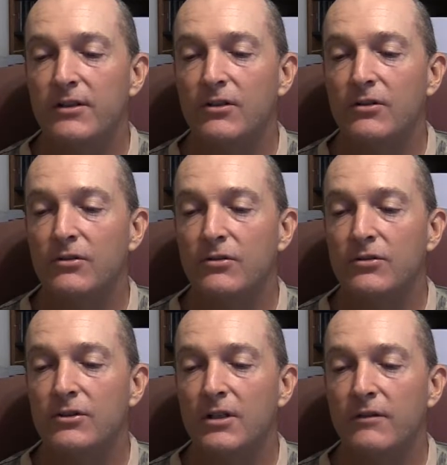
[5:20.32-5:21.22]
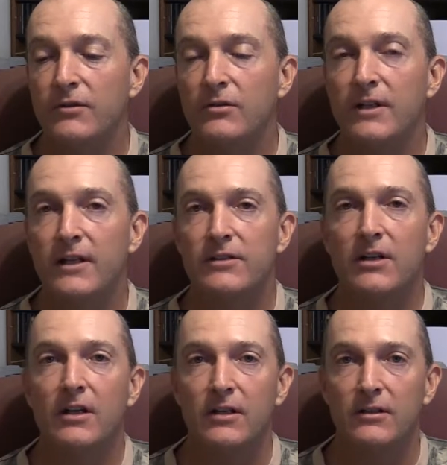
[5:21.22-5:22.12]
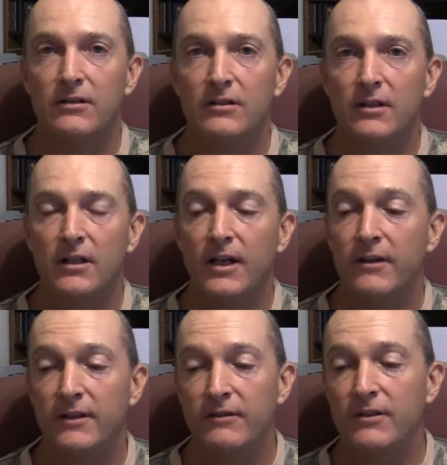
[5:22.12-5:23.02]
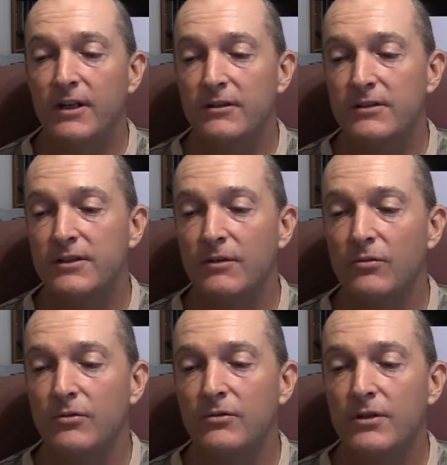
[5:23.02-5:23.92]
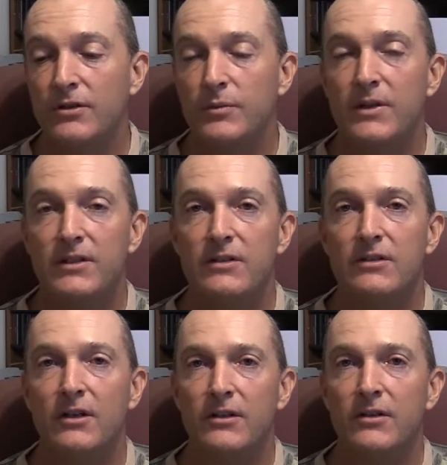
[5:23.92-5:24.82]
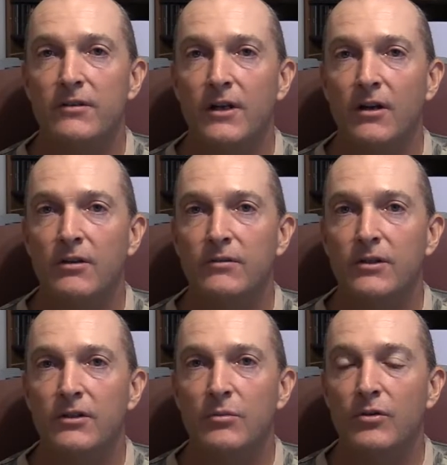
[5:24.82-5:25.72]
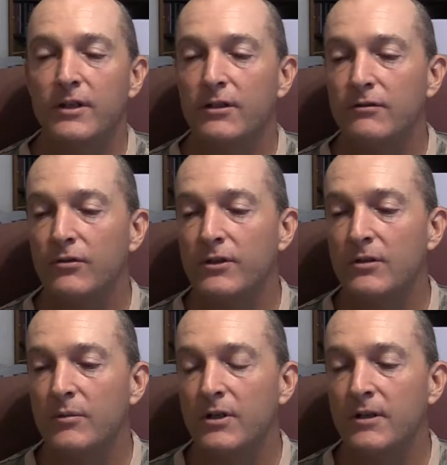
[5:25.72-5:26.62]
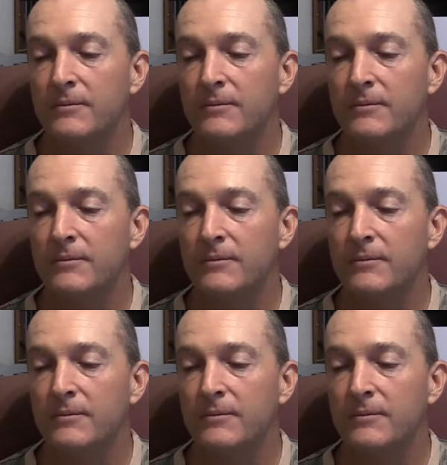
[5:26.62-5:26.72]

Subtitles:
conclusion of your day's hunt. And they've got several species on here that I'll enumerate here for you in a minute.